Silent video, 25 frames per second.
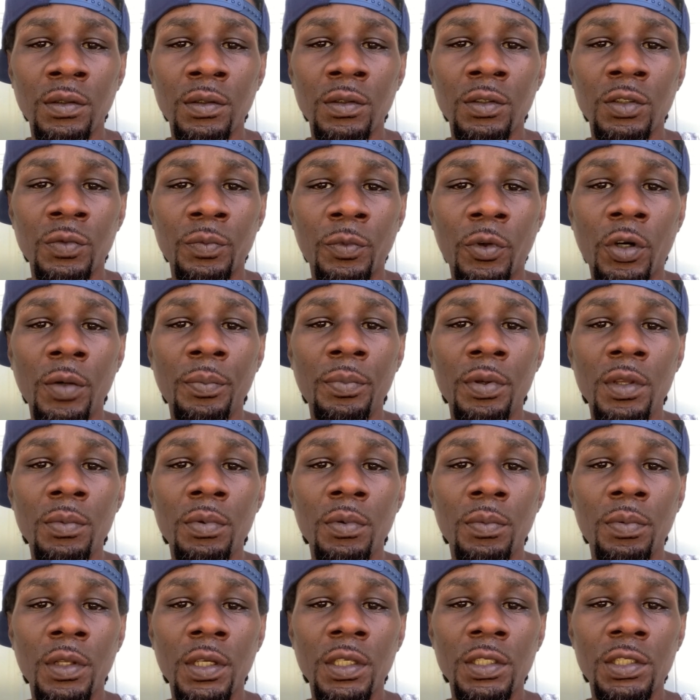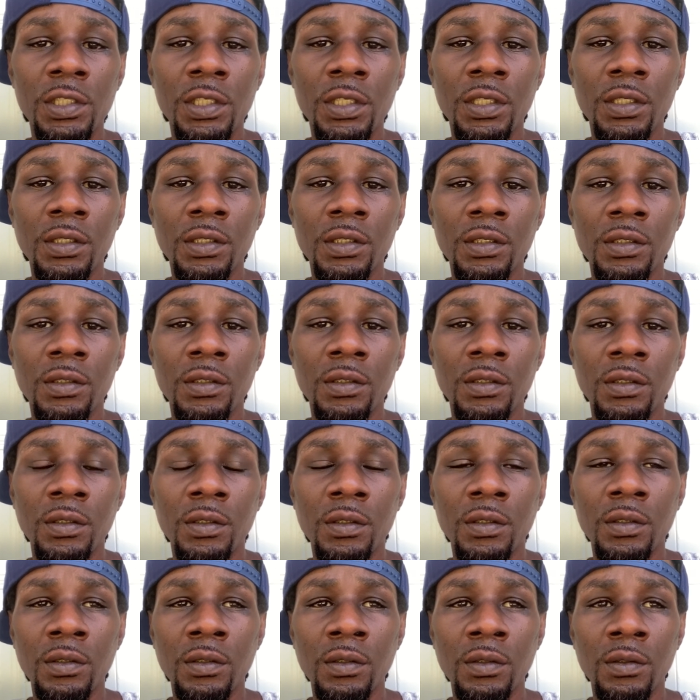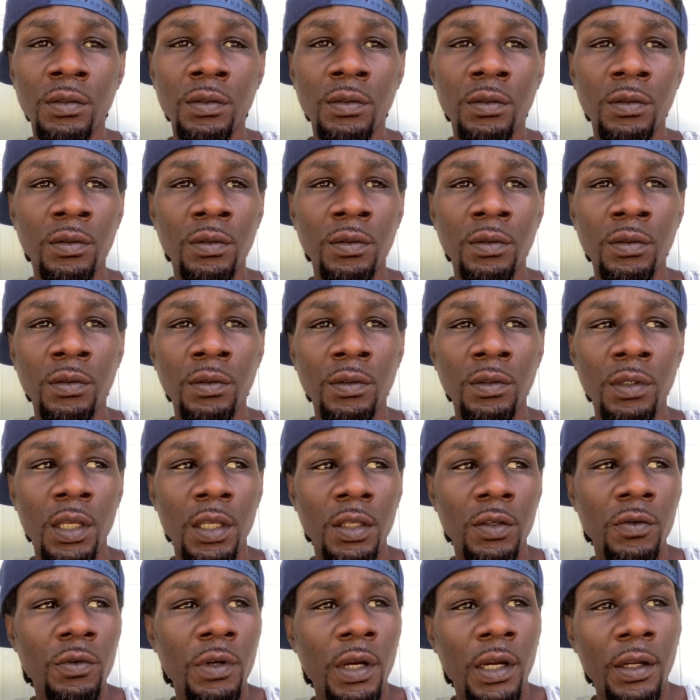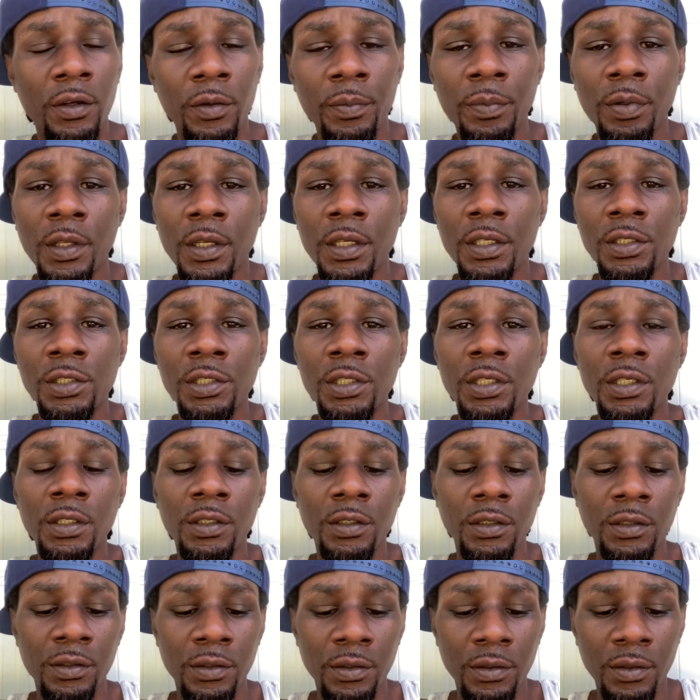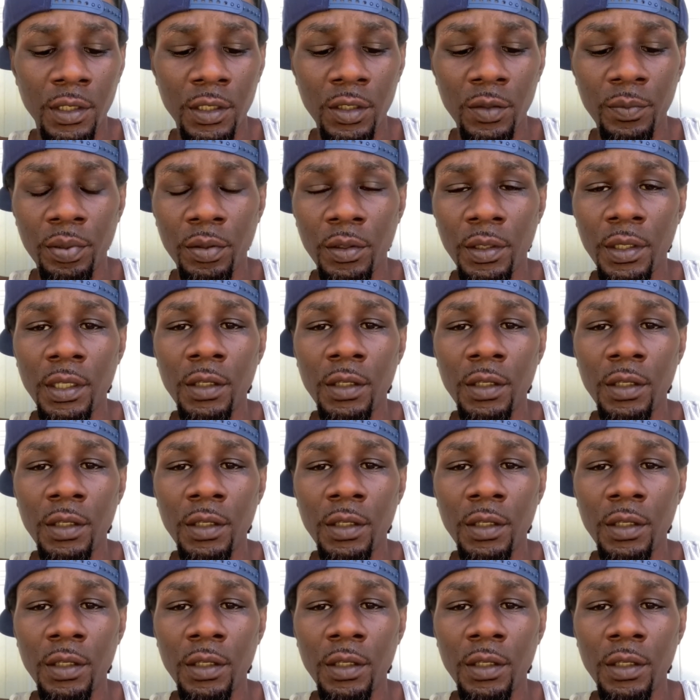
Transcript: Smart people play chess and you out here playing checkers and you playing